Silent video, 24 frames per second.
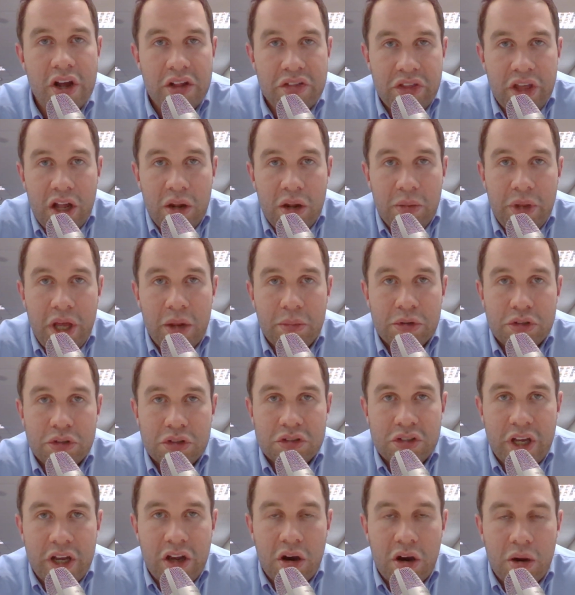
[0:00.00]
they'll be able to
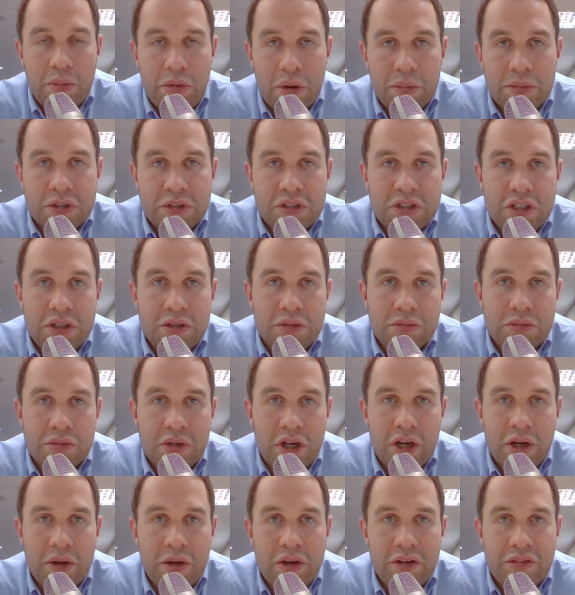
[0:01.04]
take our property
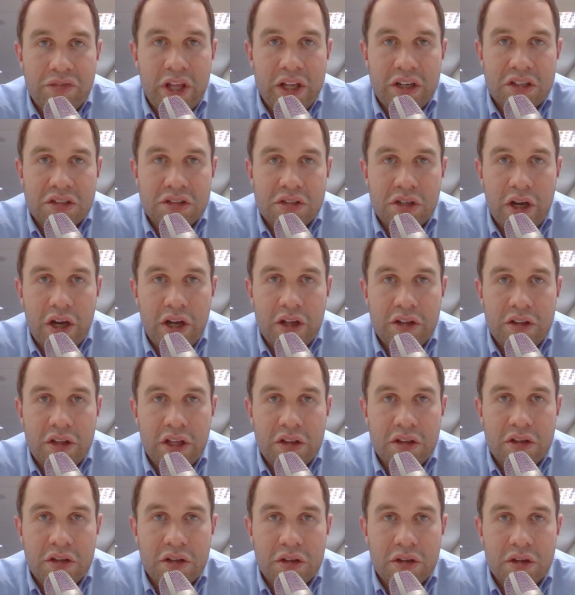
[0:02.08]
if they decide
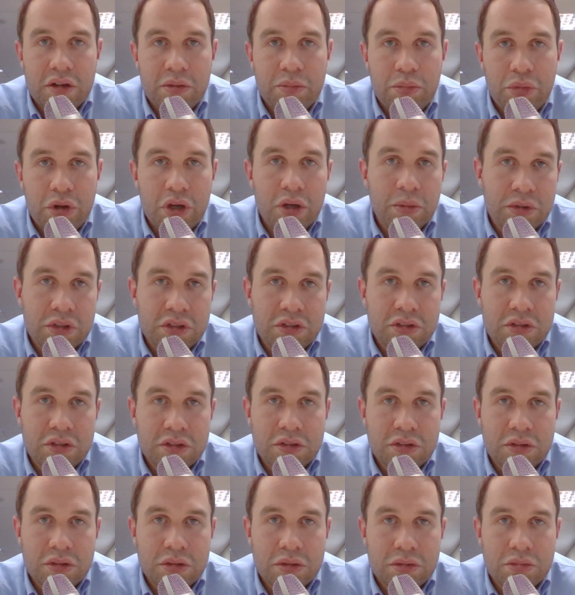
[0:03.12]
that the purpose
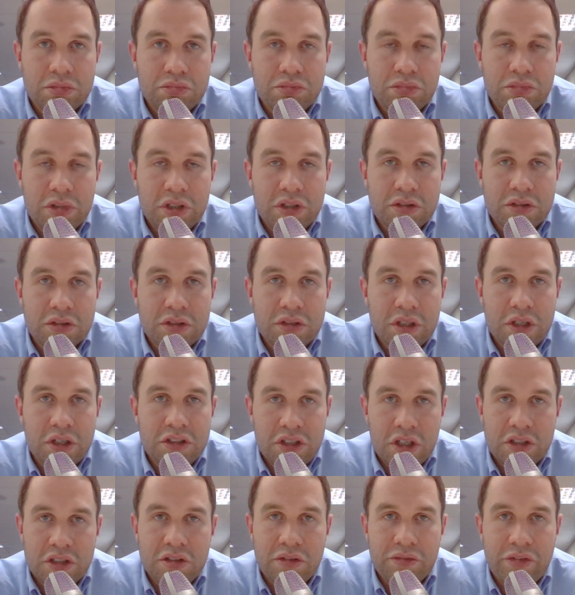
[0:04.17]
is
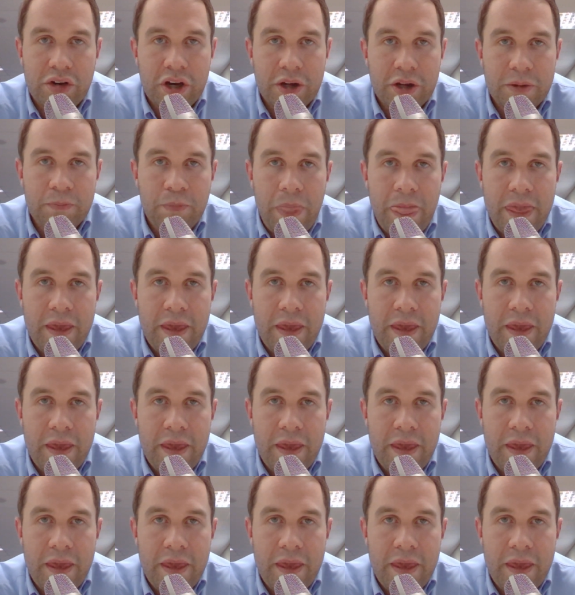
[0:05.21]
justified.